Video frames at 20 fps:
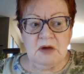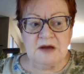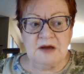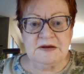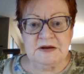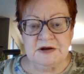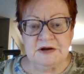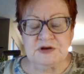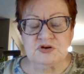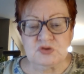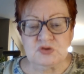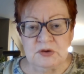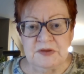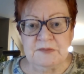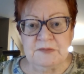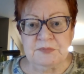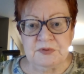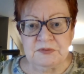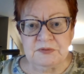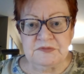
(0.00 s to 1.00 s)
did enjoy
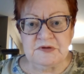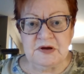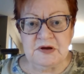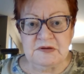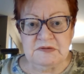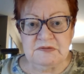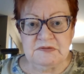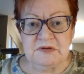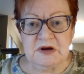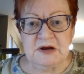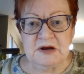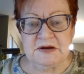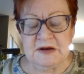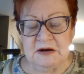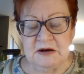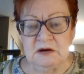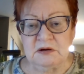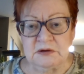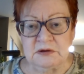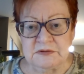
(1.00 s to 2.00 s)
the process, and I
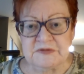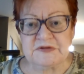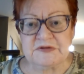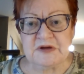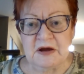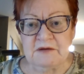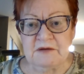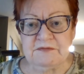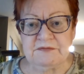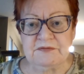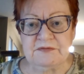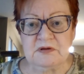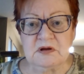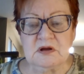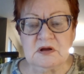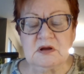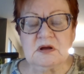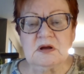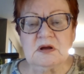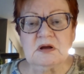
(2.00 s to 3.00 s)
did learn stuff.
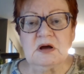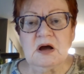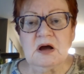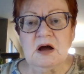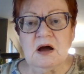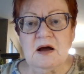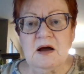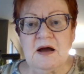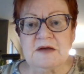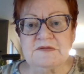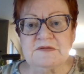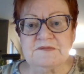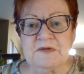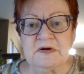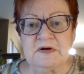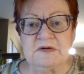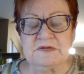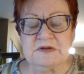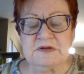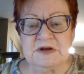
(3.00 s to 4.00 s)
As
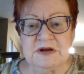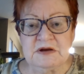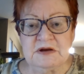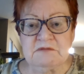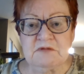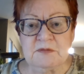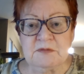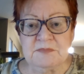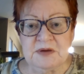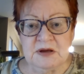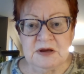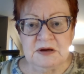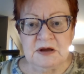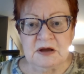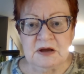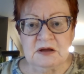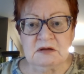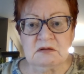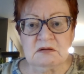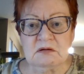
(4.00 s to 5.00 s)
far as Nina
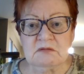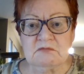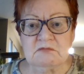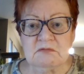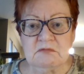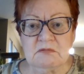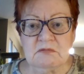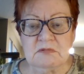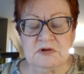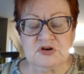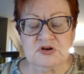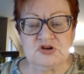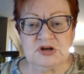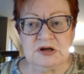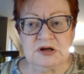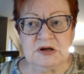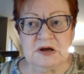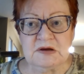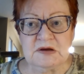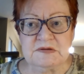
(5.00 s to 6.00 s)
Ribena,
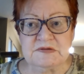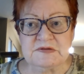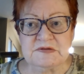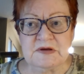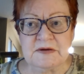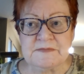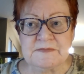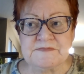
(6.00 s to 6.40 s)
she does